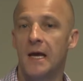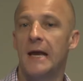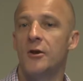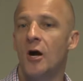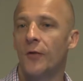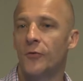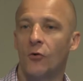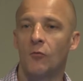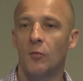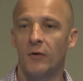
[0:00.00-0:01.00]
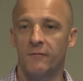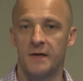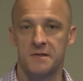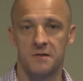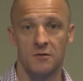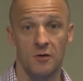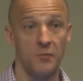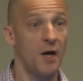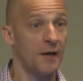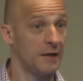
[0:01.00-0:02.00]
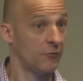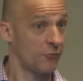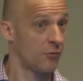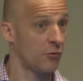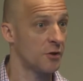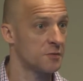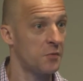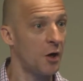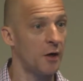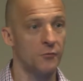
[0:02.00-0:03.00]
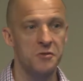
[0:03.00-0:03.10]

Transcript: and not the normal blood vessels in our body for the large part,